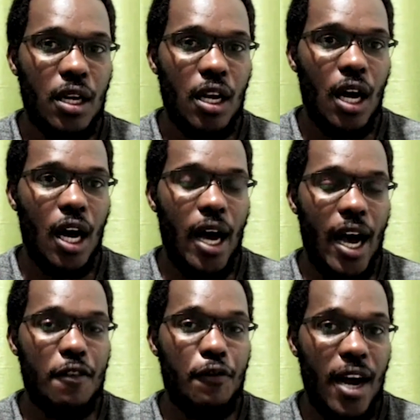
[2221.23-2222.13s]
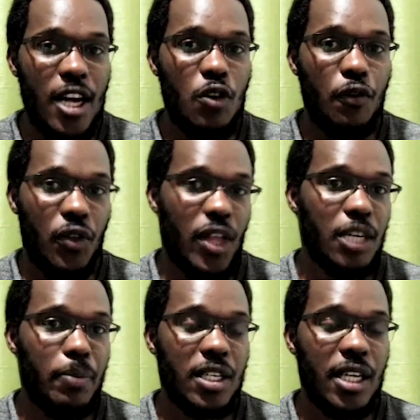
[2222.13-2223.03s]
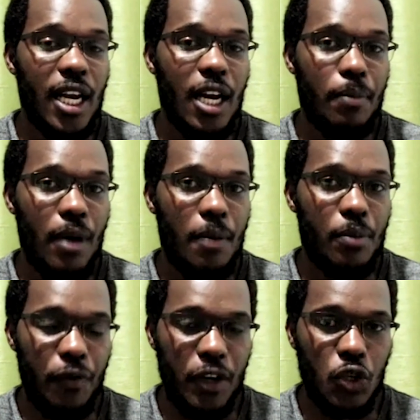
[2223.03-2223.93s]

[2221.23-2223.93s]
and value for that particular profession.